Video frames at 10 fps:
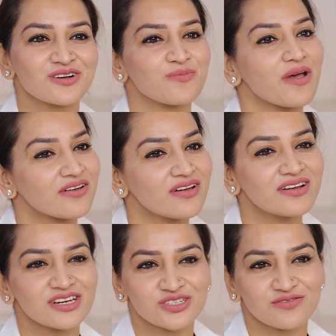repair and
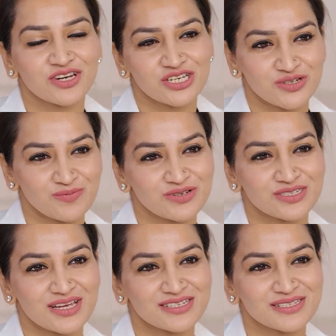rejuvenation
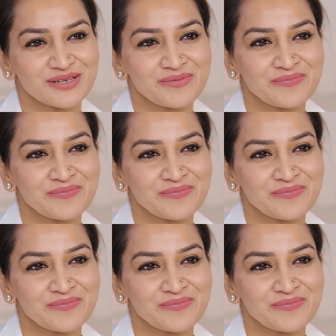process.